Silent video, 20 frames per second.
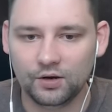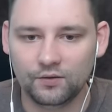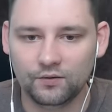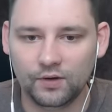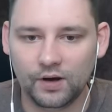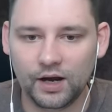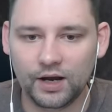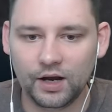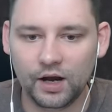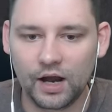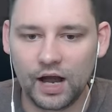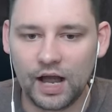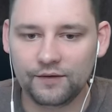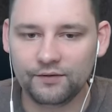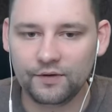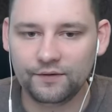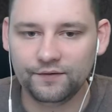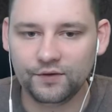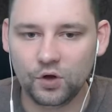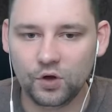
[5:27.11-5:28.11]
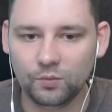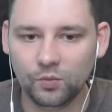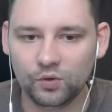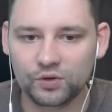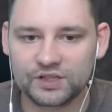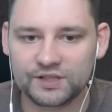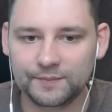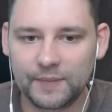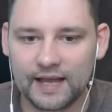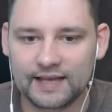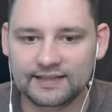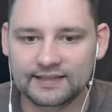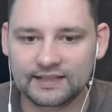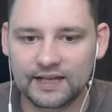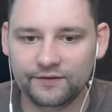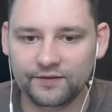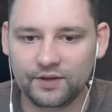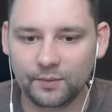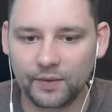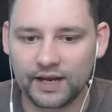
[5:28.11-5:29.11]
Right, I have a few more spaces
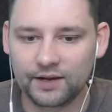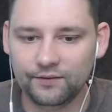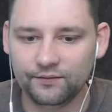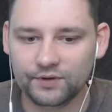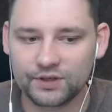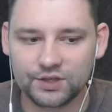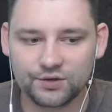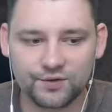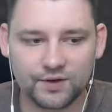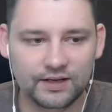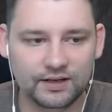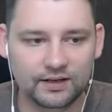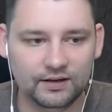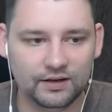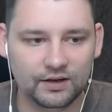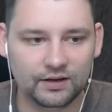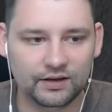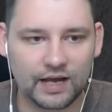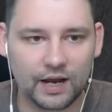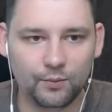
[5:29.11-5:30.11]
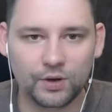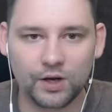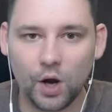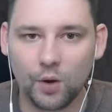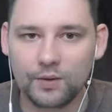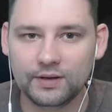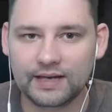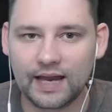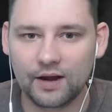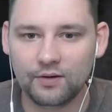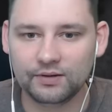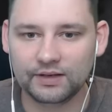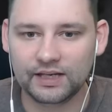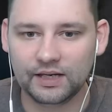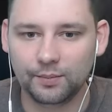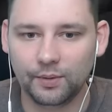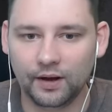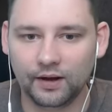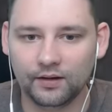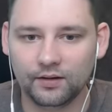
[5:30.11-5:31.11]
left in my inventory. Okay, we're going down
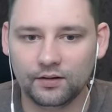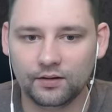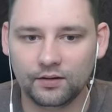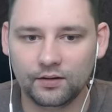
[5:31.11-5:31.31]
deeper.